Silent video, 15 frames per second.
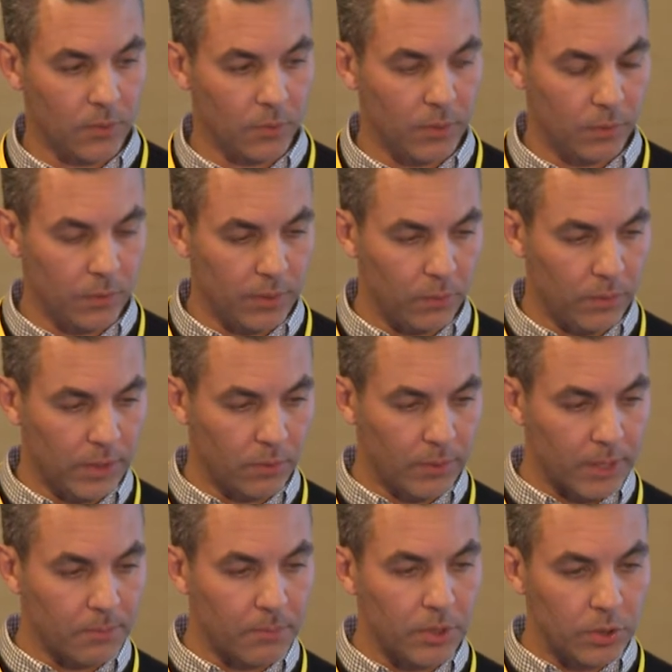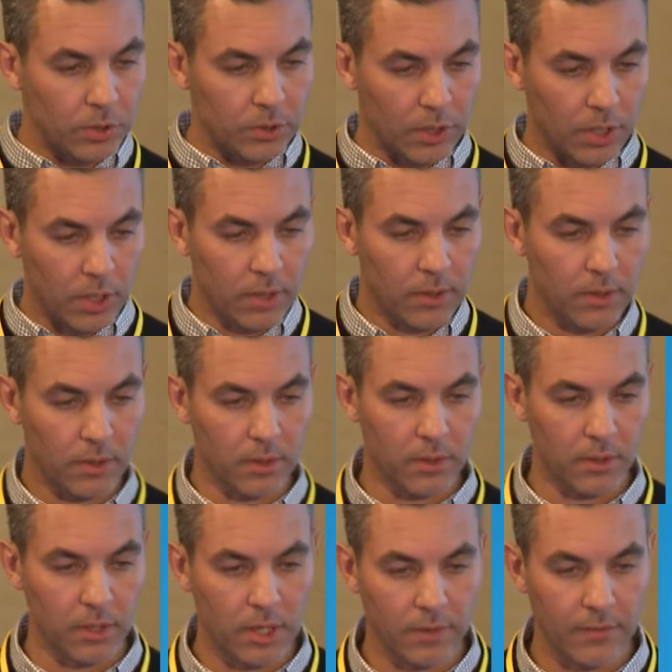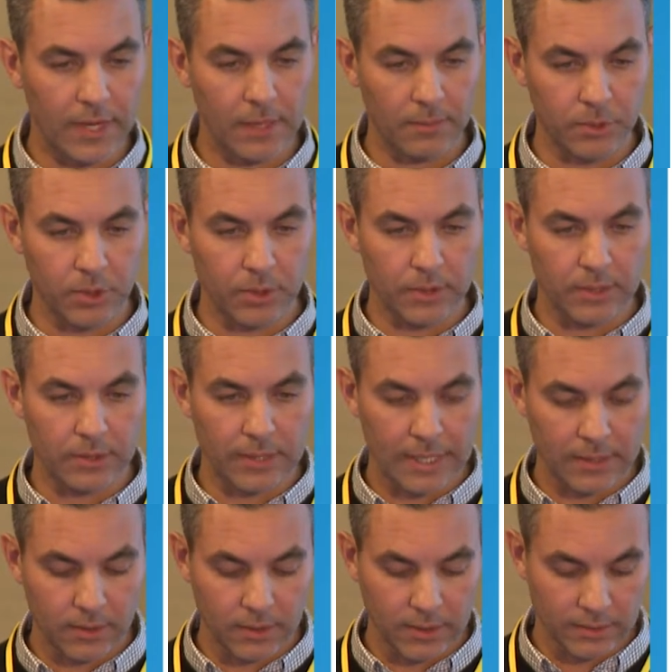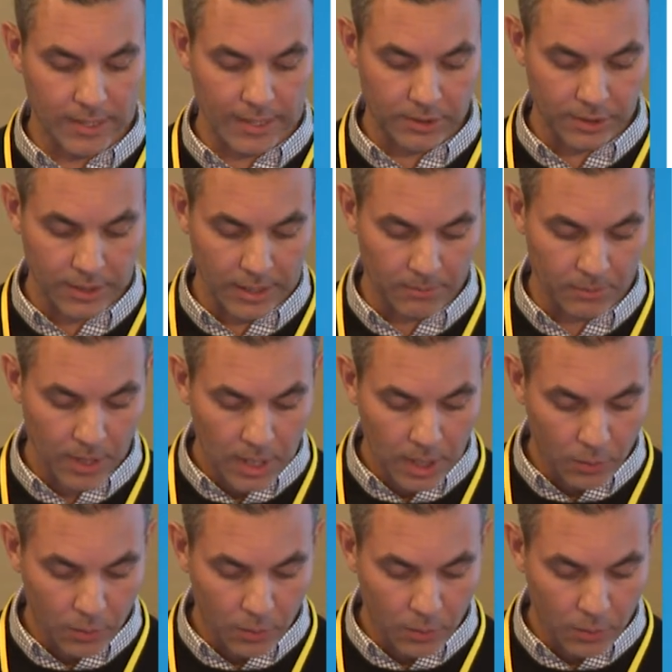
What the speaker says: we can produce a lot of help during design time.